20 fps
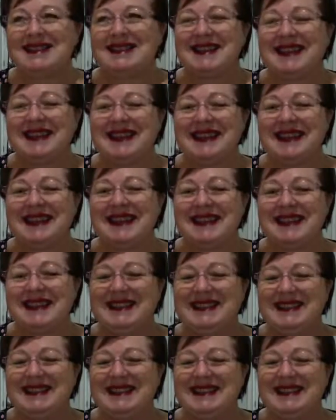
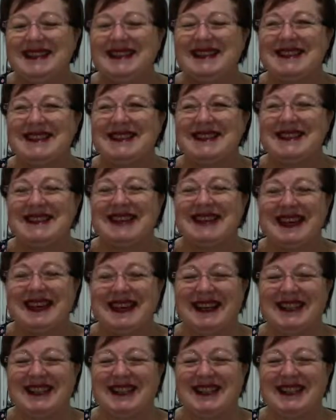taste,
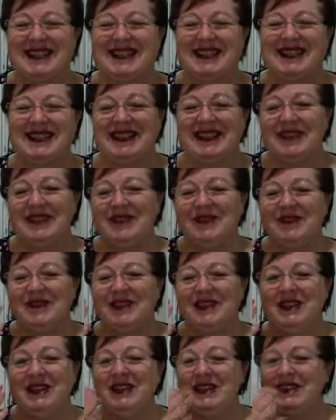touch,
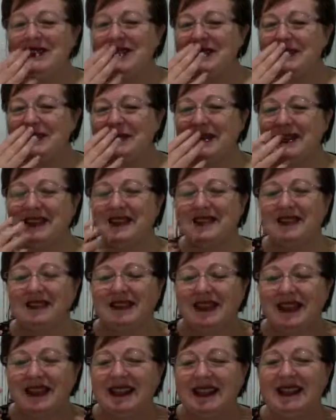vision,
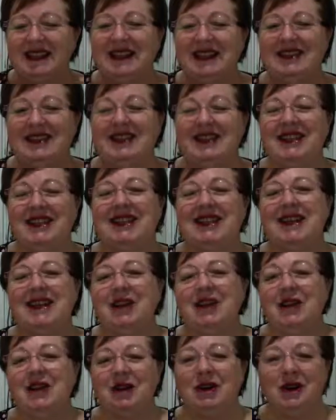smell and hearing
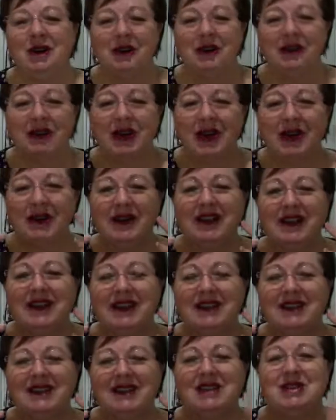all go
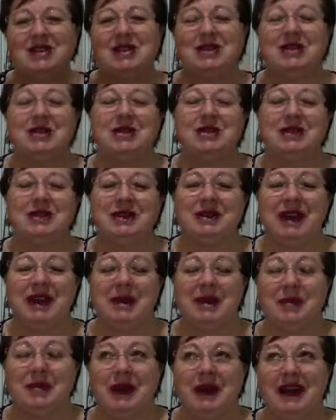into
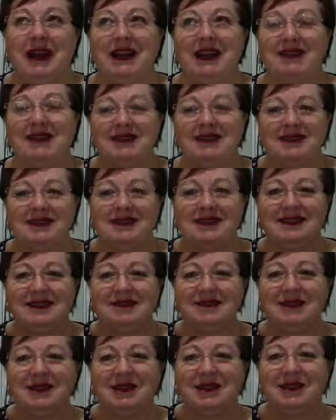our brain,
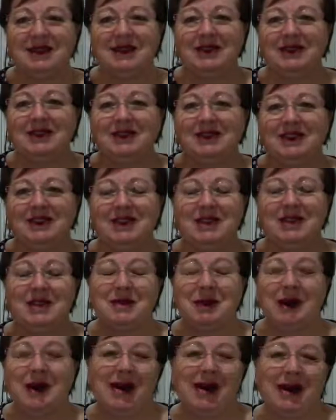you know, like
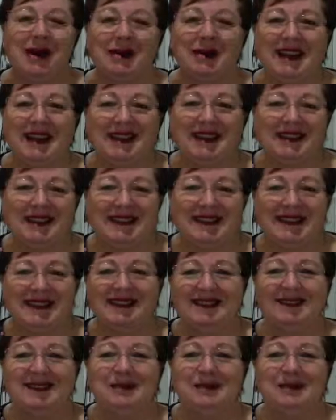superhighways,